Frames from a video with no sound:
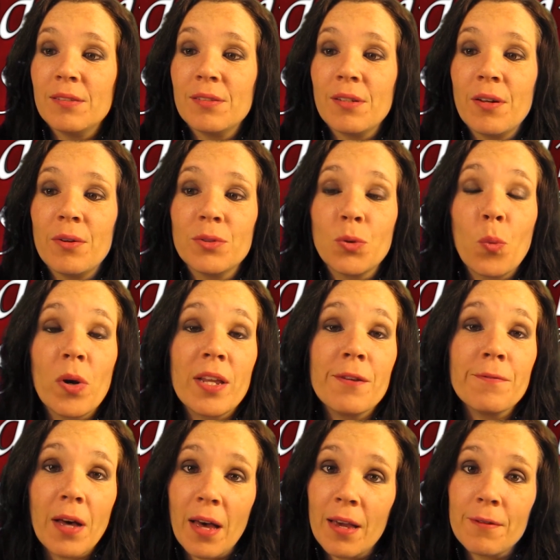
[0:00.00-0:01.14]
so
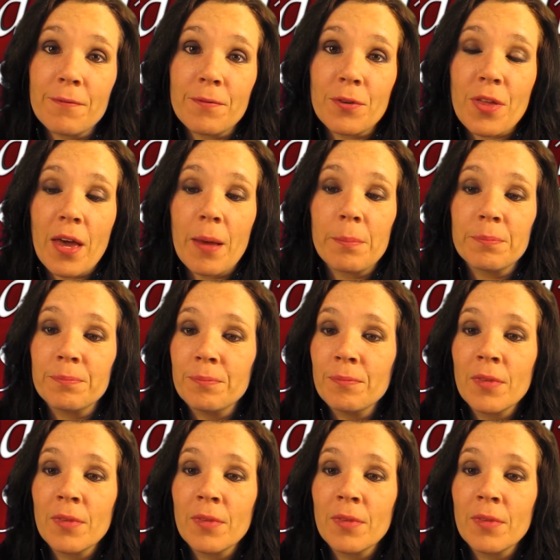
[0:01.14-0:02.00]
25 for them.